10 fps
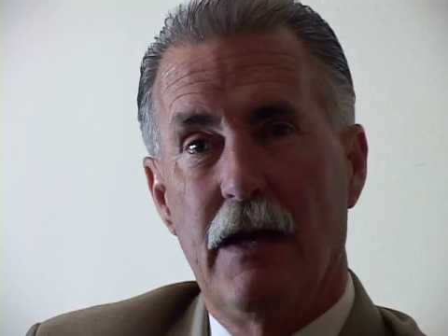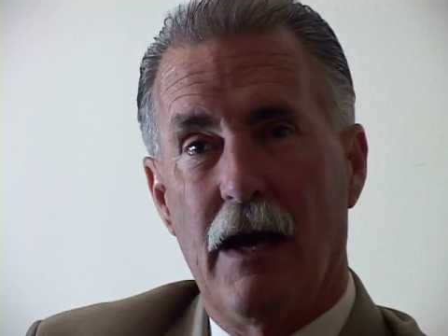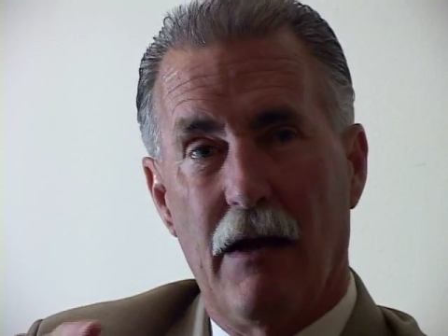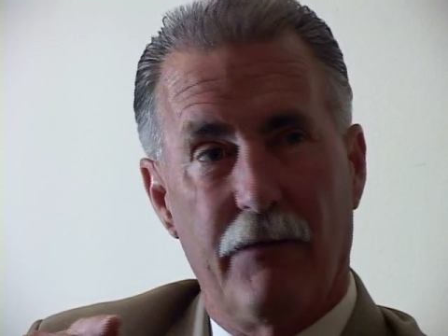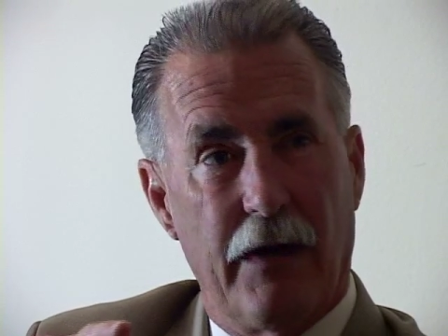
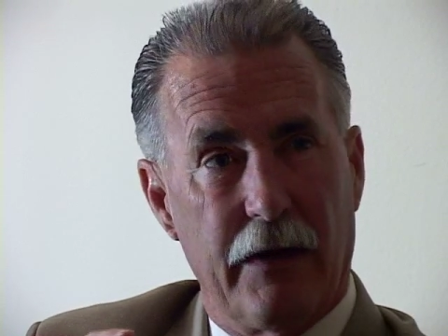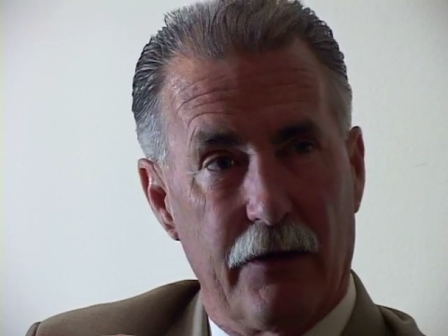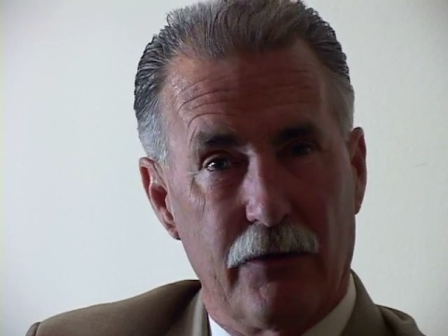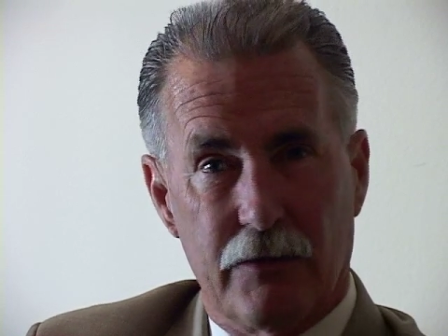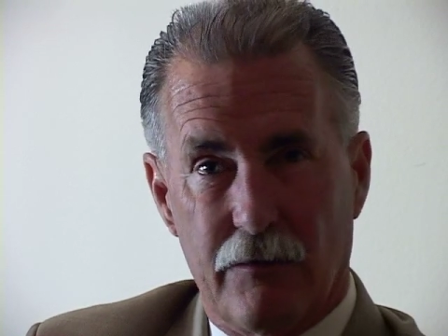I find out
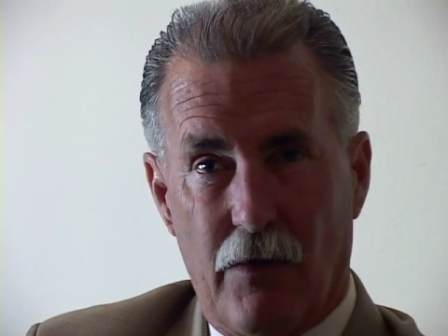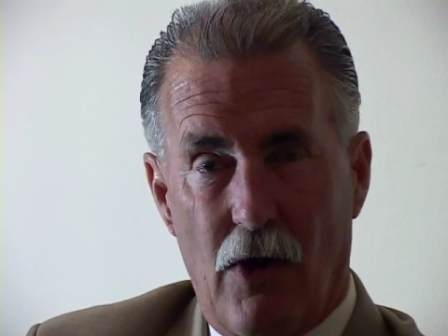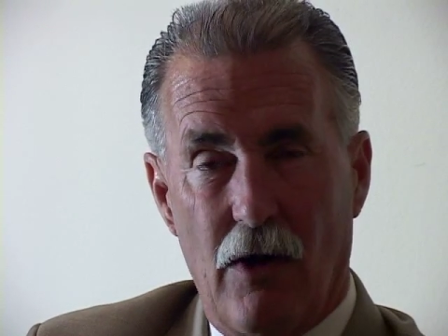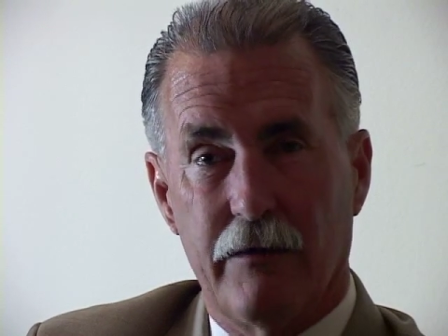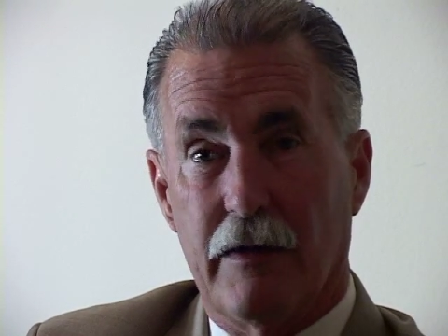who's
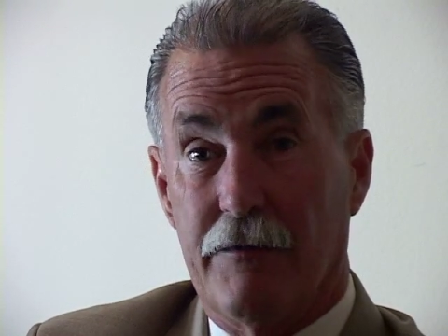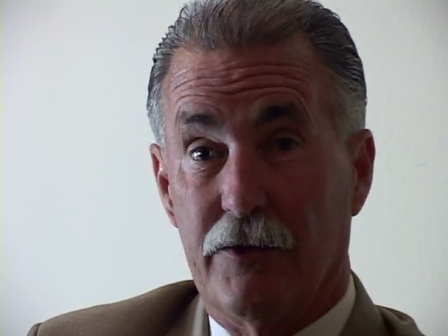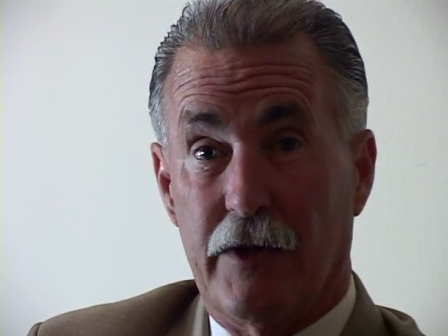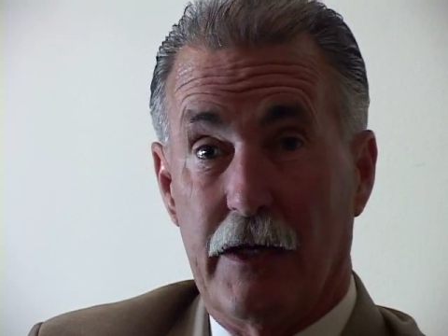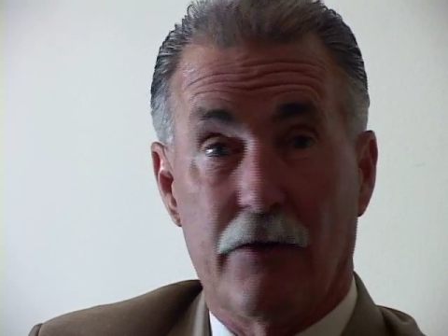involved. If
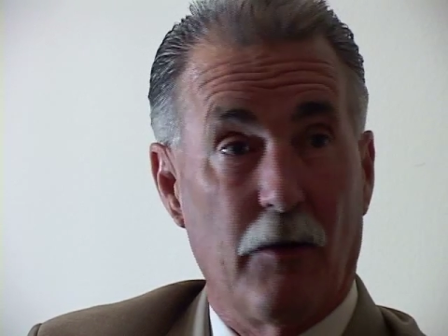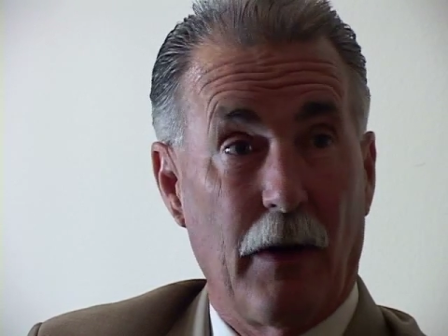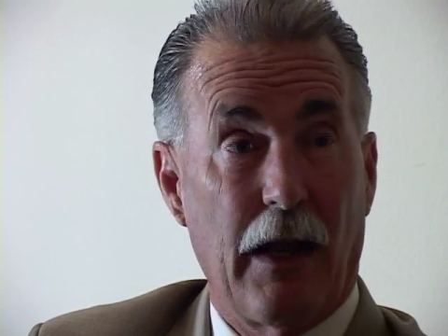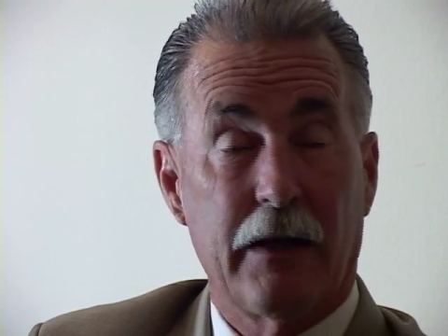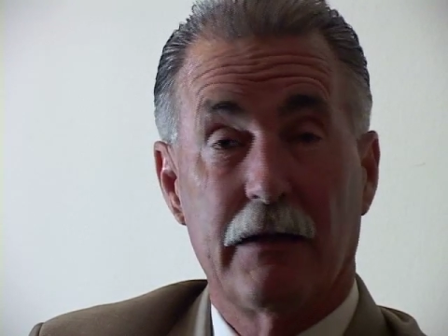there's any
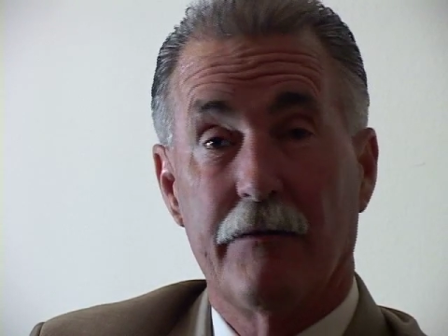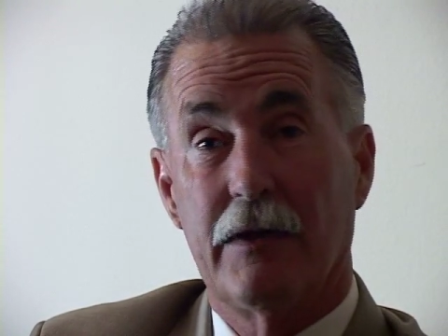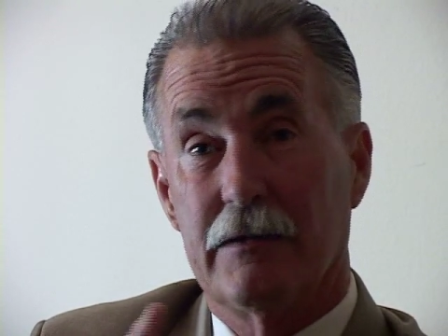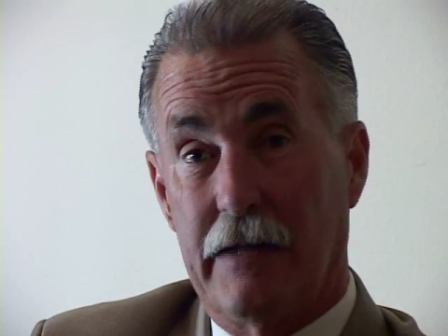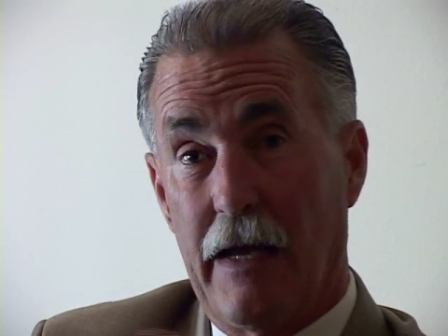criminal activity,
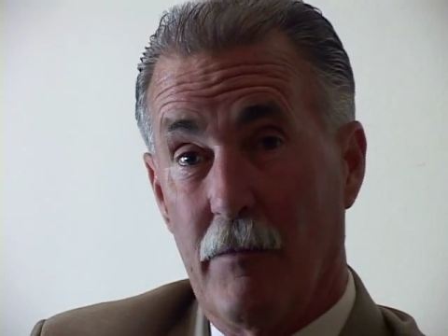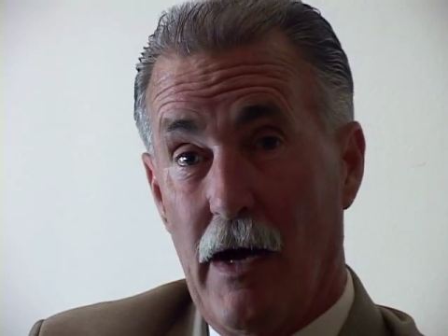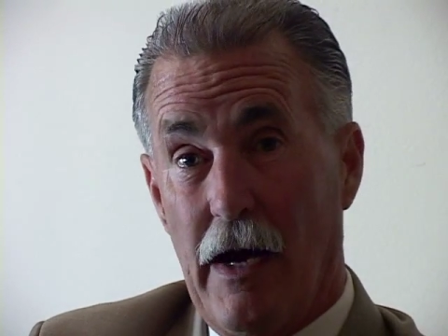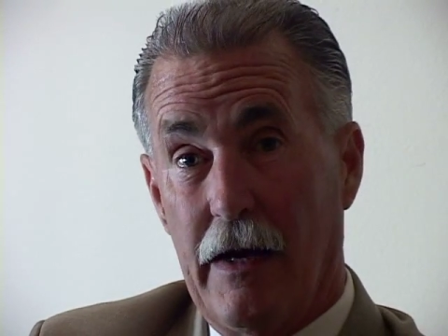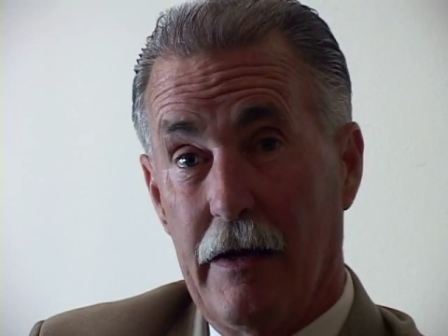stand
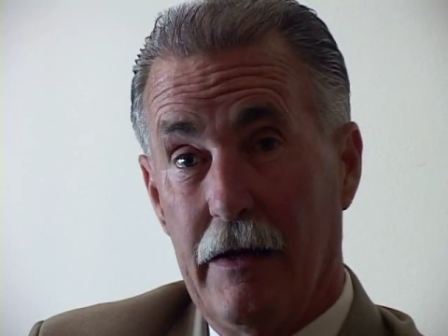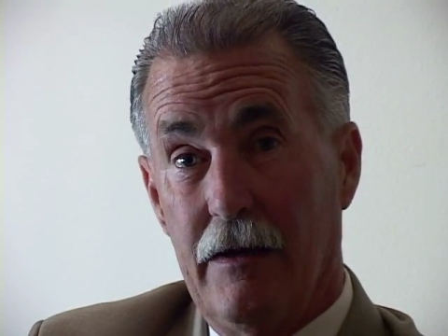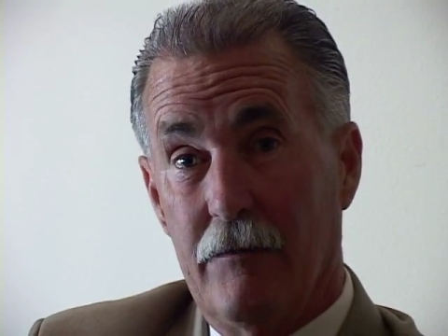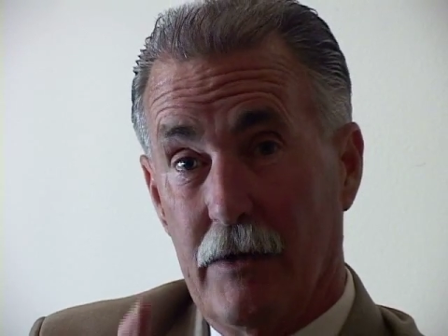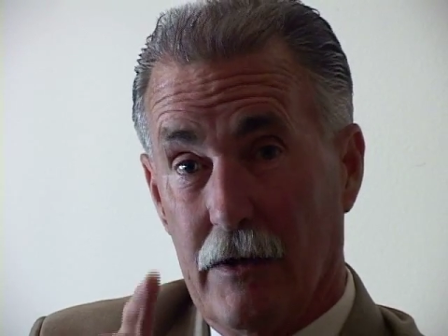by,
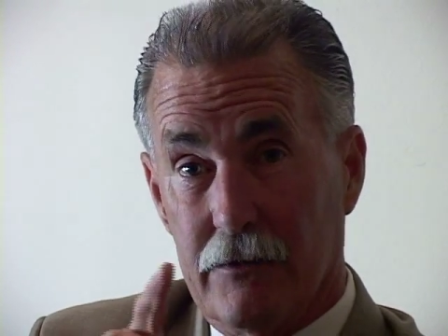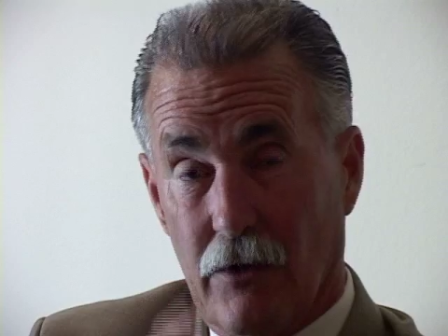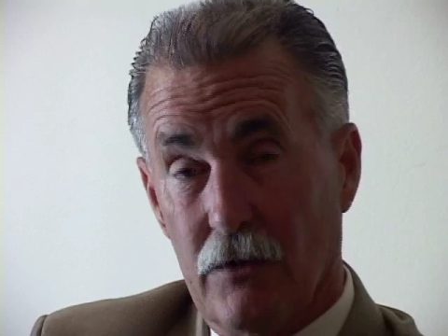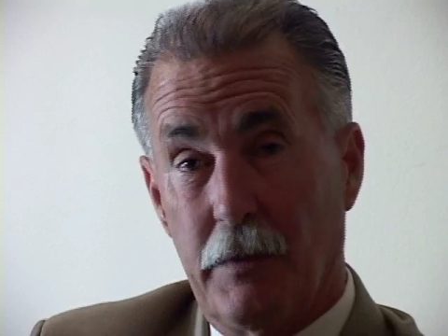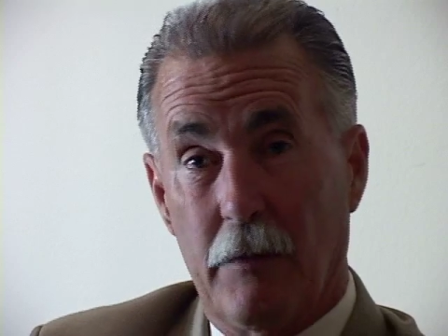because
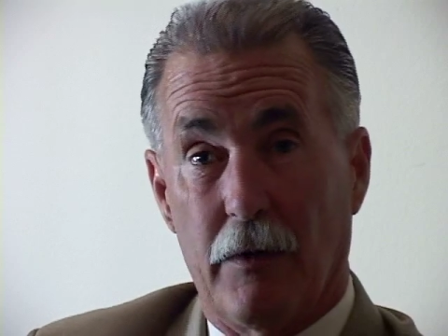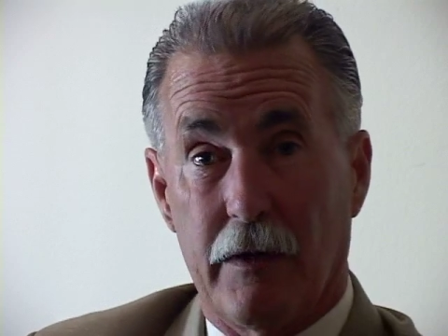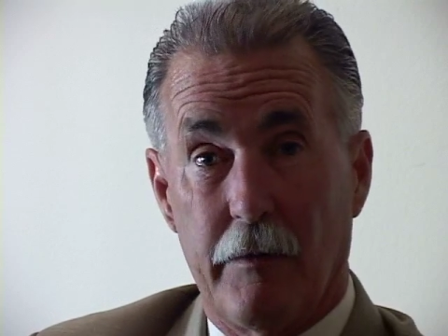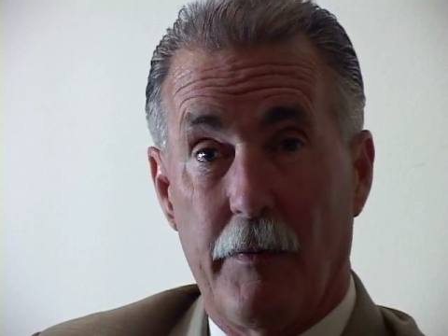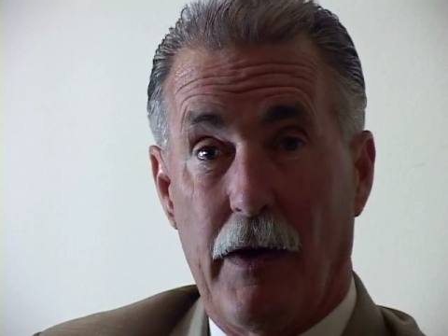those people are
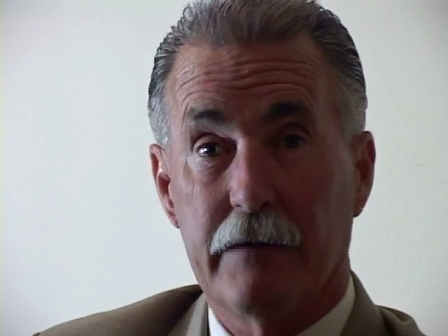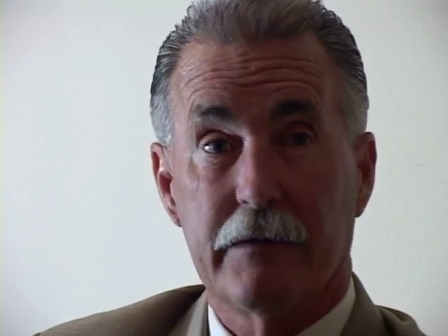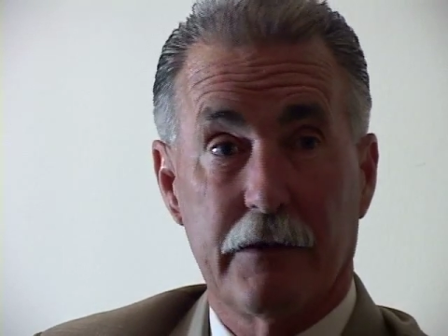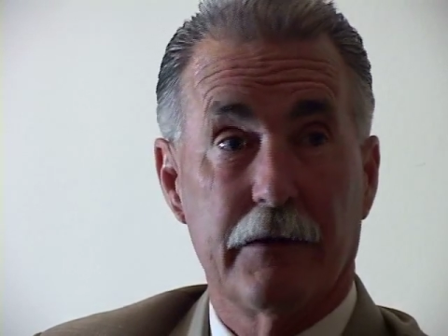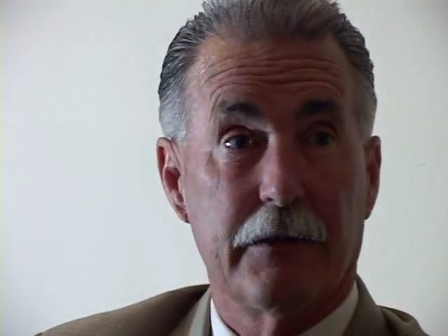going to be
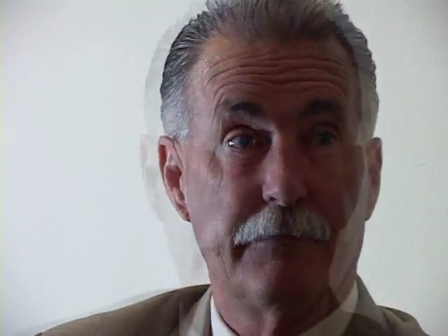prosecuted.